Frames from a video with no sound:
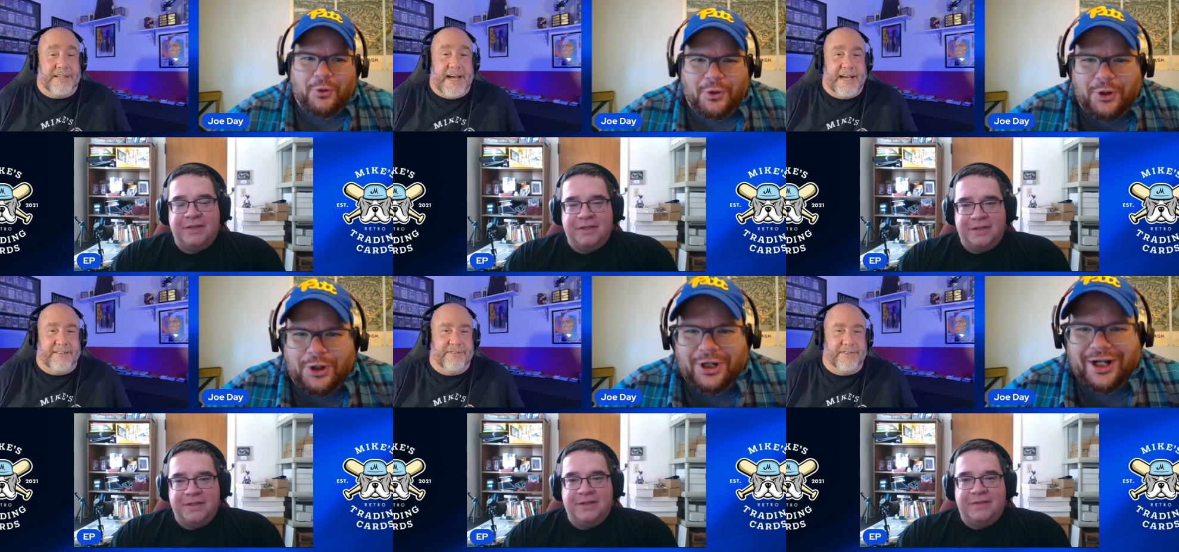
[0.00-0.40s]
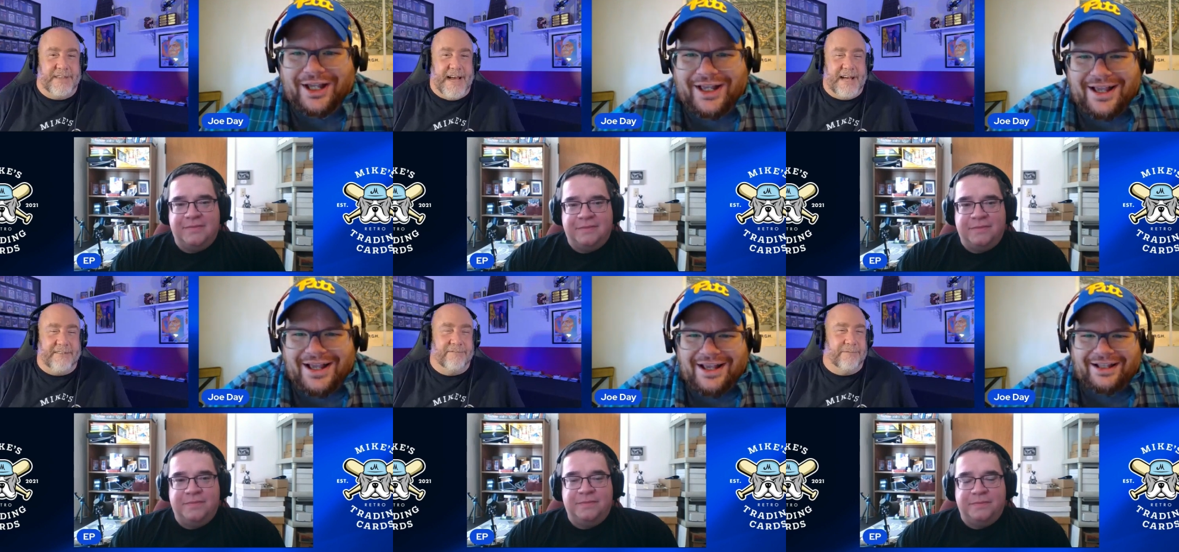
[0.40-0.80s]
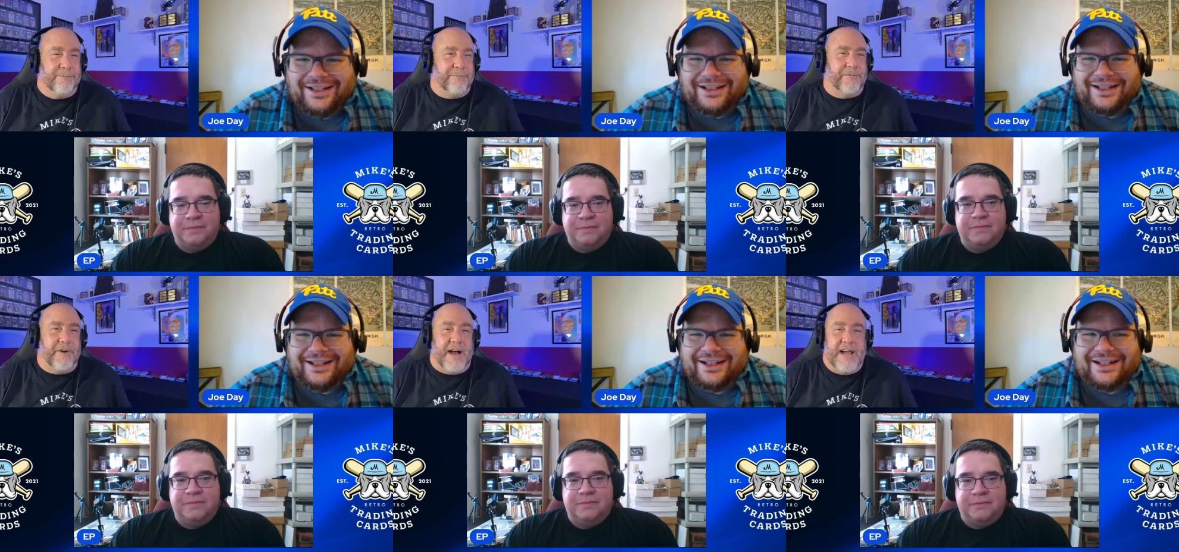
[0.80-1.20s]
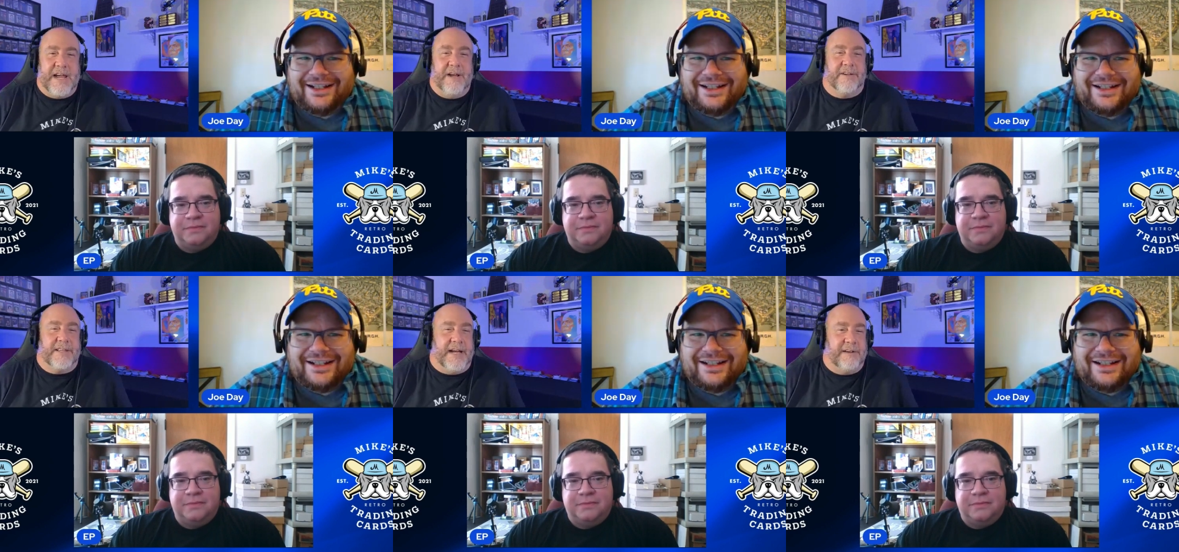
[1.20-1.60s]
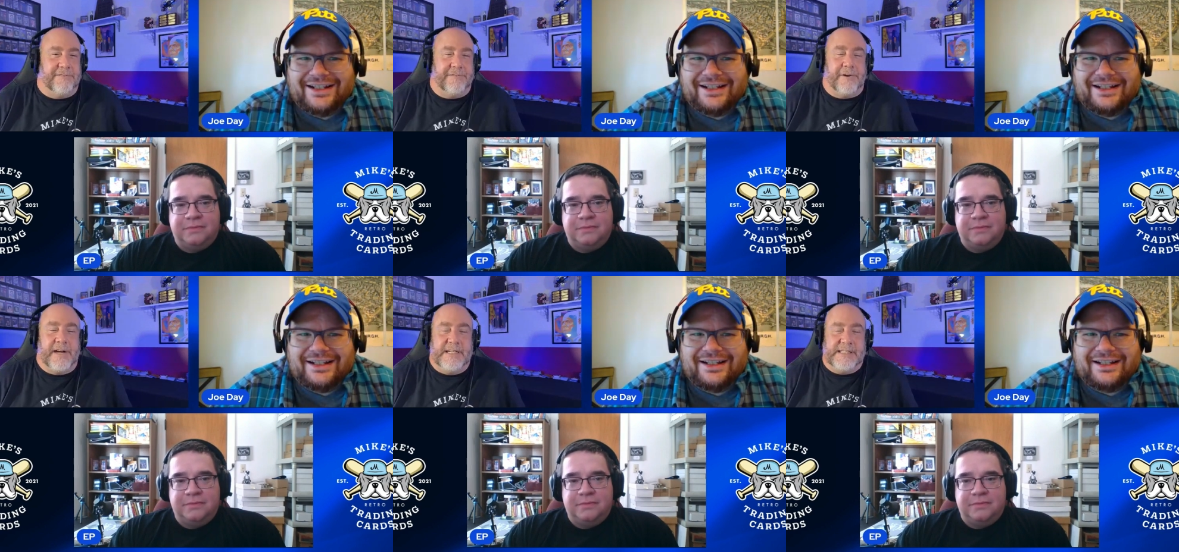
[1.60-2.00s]
Speaker 1: that that I hear that
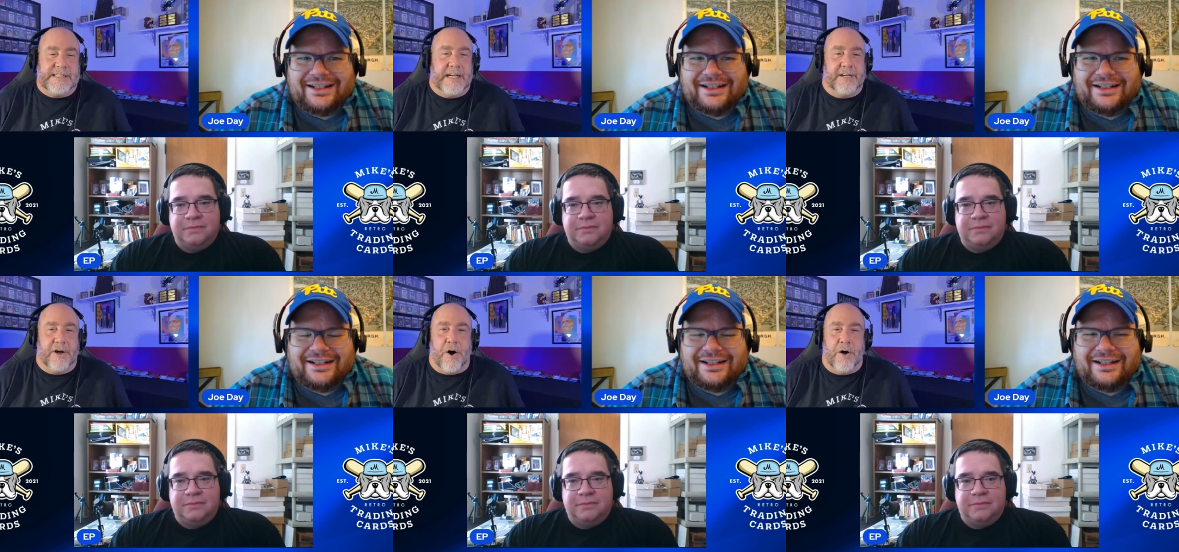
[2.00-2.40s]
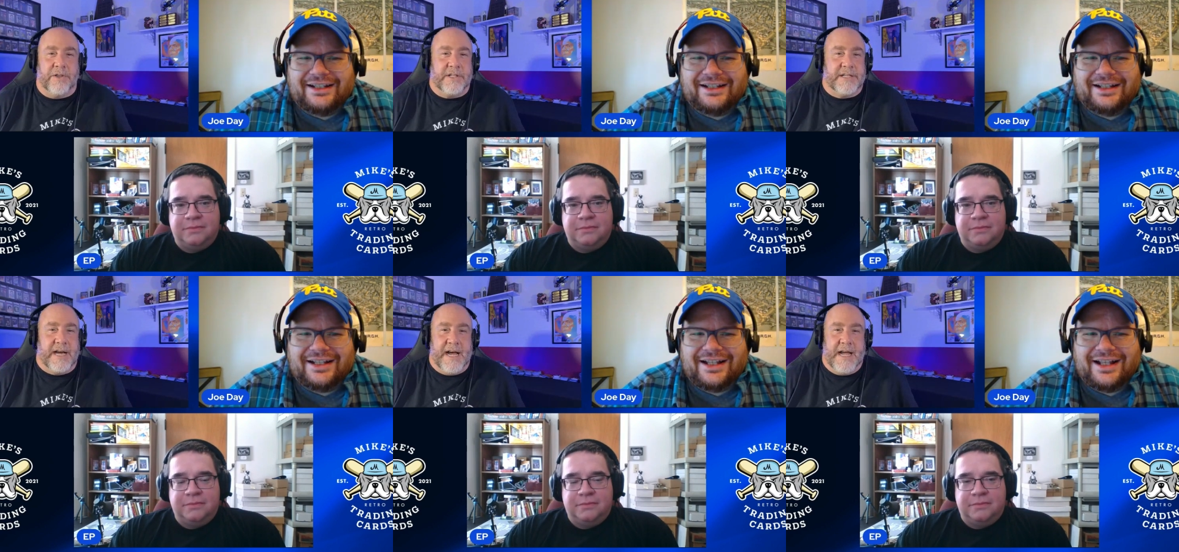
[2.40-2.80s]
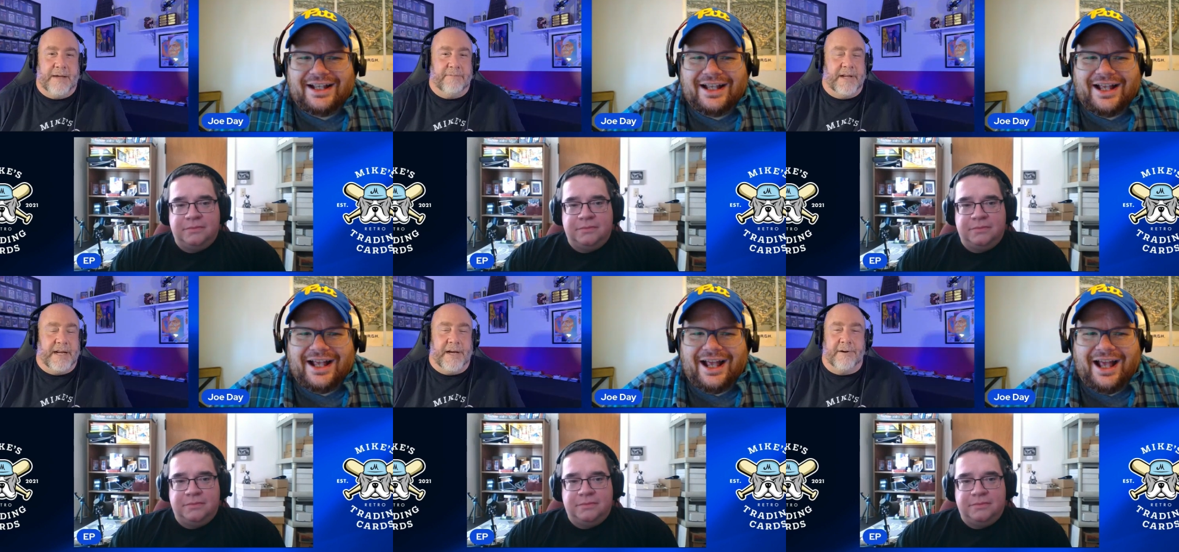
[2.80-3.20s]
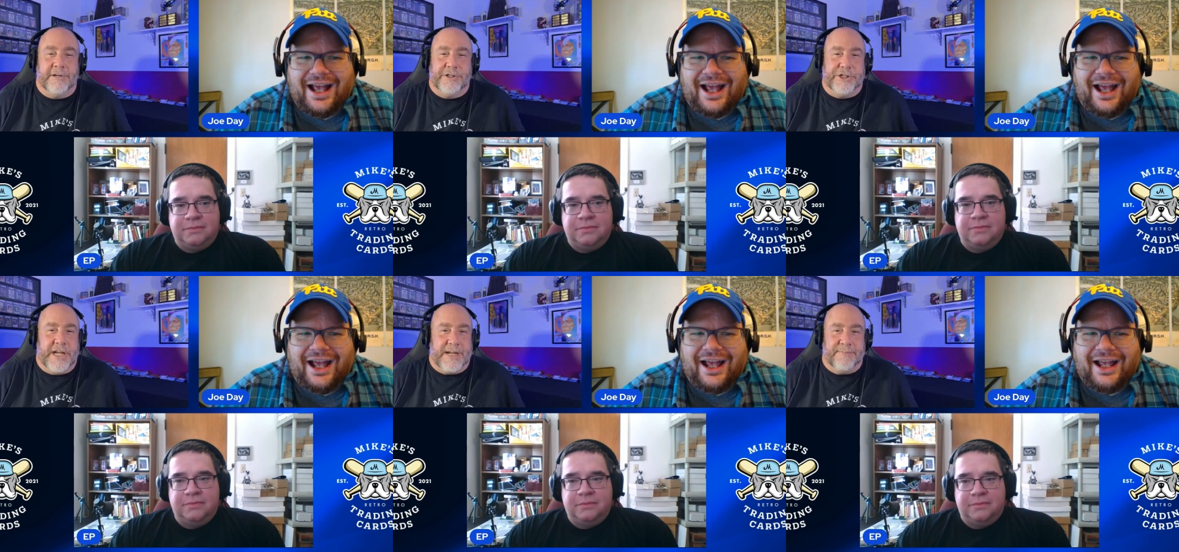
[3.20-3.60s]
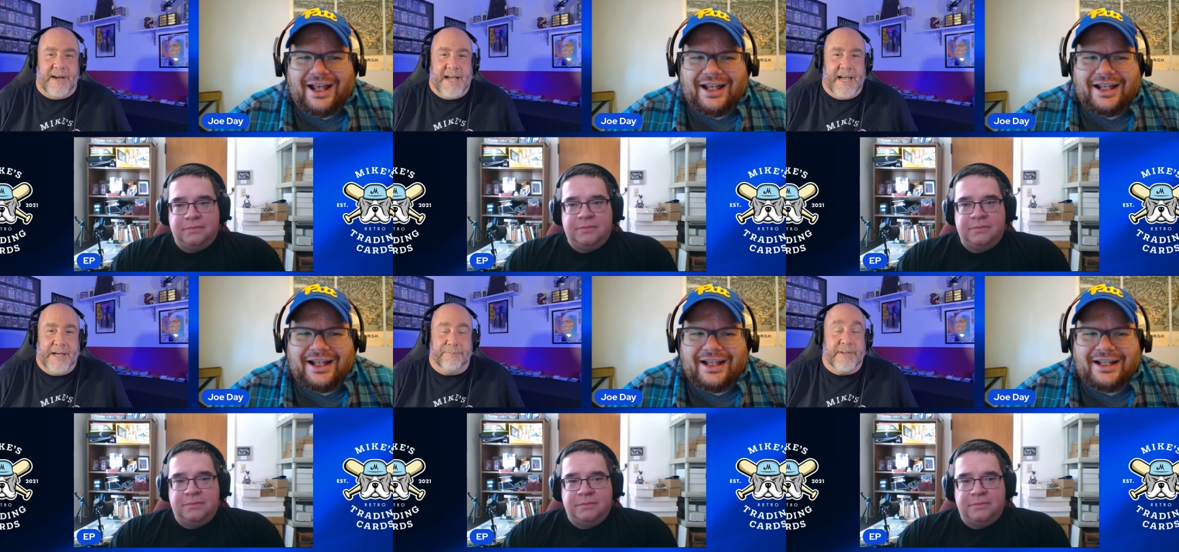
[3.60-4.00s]
phrase said all the time, and I always shake my
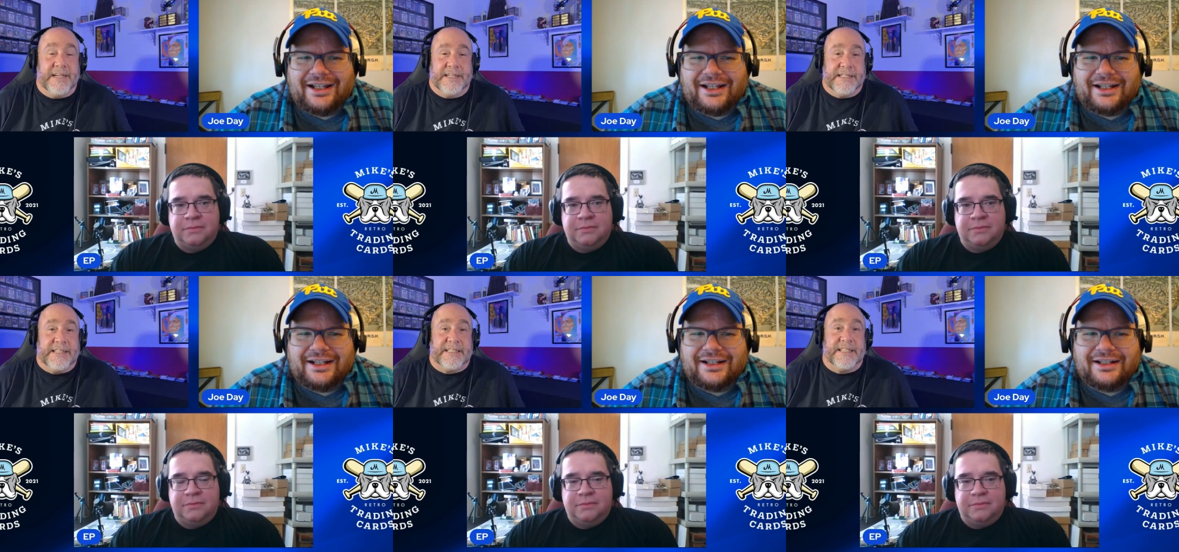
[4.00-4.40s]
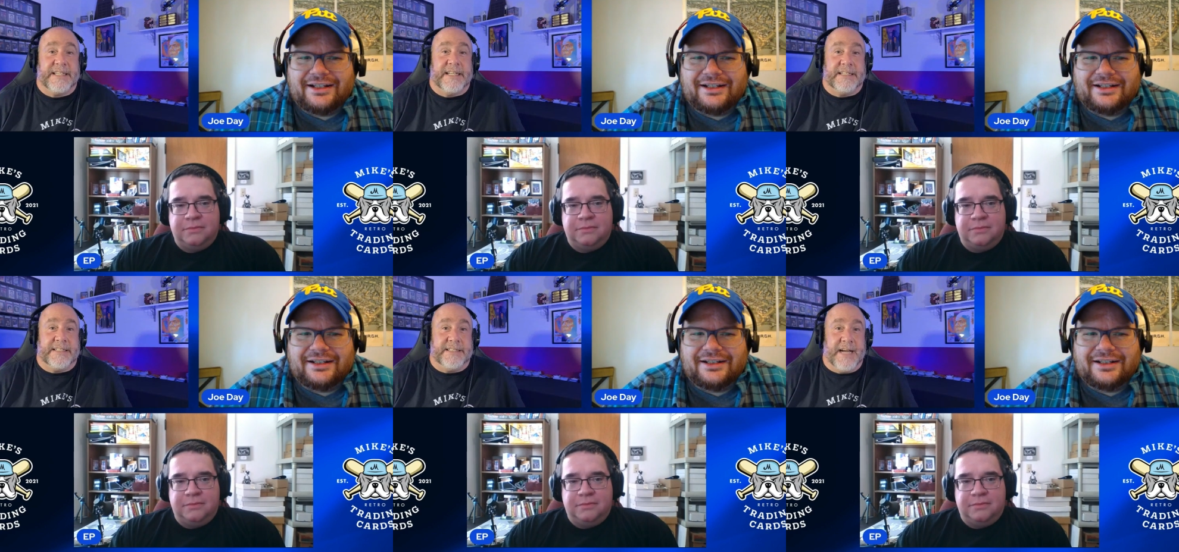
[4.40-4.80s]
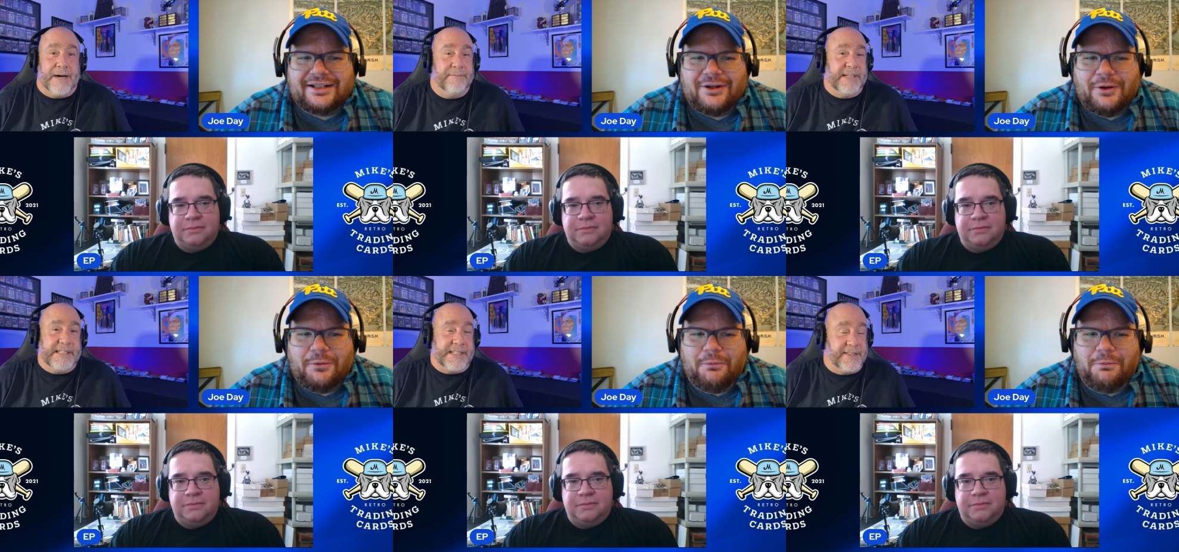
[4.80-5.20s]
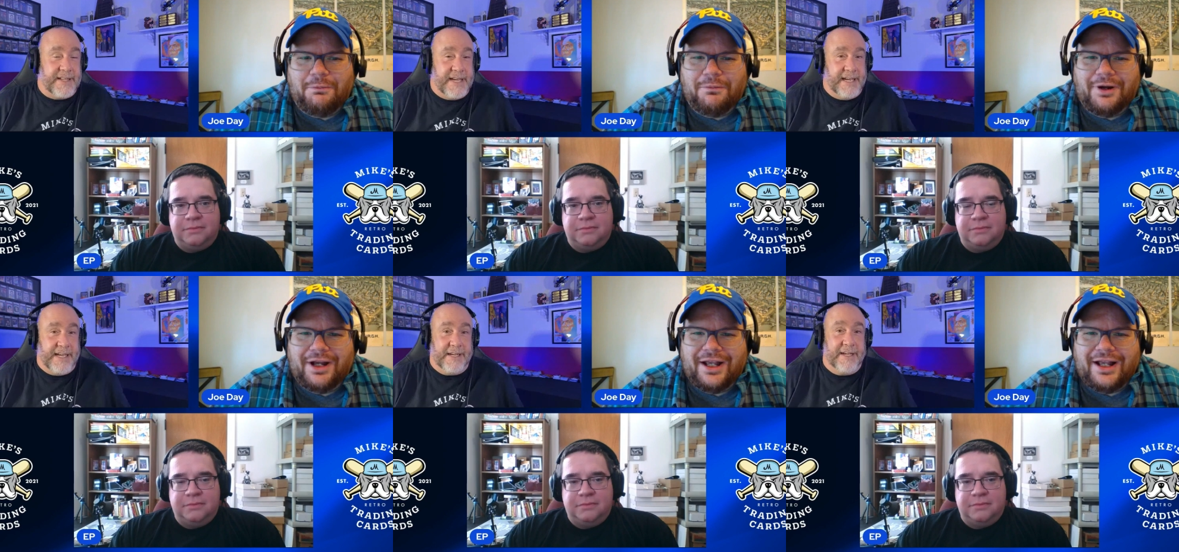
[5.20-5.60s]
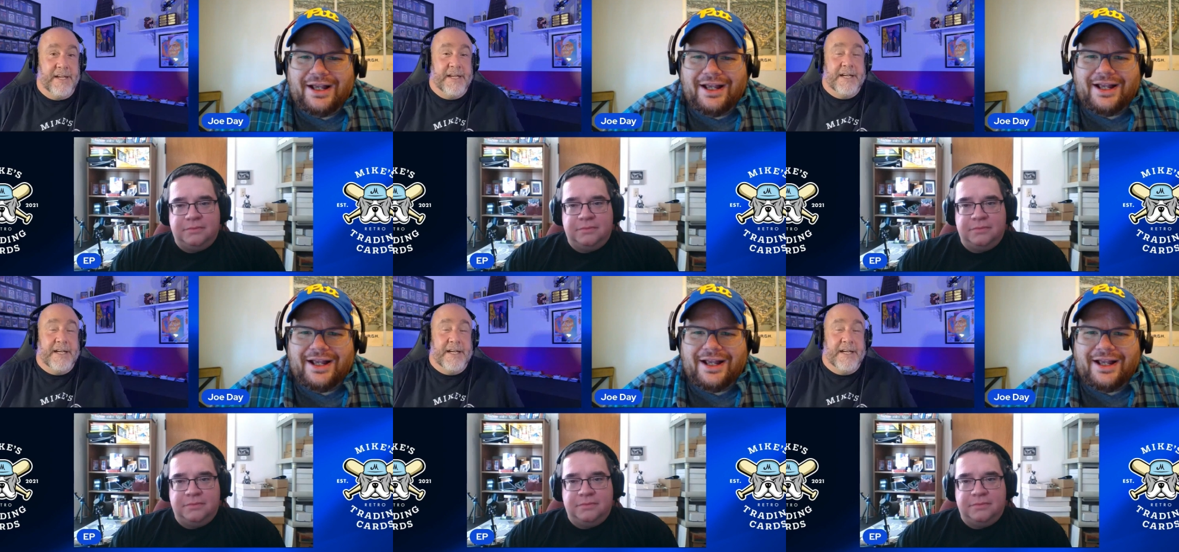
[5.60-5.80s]
head because it's the dumbest thing.